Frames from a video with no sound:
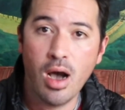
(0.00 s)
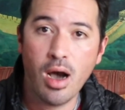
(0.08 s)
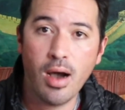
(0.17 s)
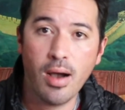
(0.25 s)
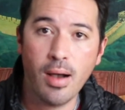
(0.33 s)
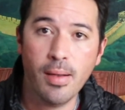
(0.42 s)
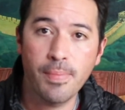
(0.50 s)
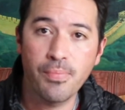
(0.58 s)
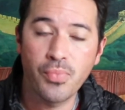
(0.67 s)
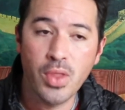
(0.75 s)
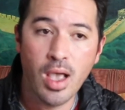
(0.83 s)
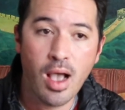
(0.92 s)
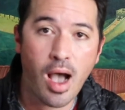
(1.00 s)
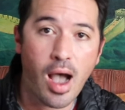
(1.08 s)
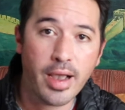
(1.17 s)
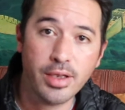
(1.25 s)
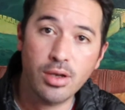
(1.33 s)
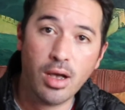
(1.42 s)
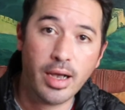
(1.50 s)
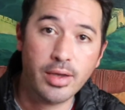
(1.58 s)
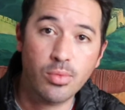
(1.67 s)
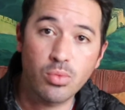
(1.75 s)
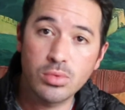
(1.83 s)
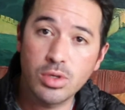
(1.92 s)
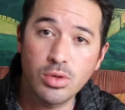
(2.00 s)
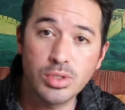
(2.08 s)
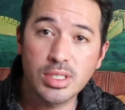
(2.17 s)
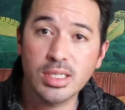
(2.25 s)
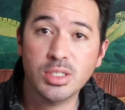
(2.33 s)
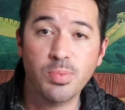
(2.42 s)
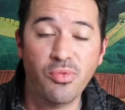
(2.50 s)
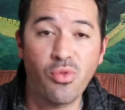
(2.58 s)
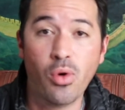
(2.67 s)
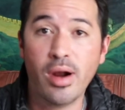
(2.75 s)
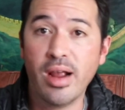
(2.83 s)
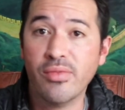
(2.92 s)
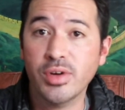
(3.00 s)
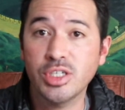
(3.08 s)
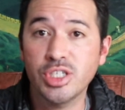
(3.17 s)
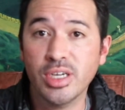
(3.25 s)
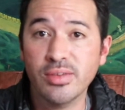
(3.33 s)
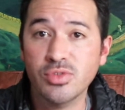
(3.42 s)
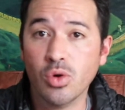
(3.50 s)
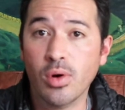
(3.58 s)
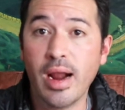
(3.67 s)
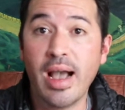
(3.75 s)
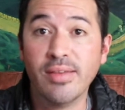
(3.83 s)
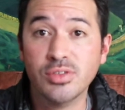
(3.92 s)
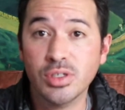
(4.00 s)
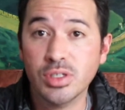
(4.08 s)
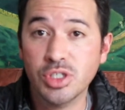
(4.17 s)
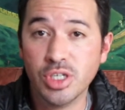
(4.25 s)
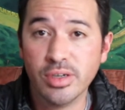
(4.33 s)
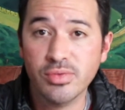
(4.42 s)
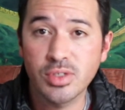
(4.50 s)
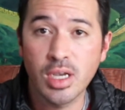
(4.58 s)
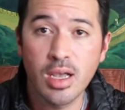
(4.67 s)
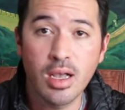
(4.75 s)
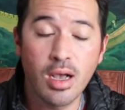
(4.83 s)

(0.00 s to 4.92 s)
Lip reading: I use this before every shift or after the shift.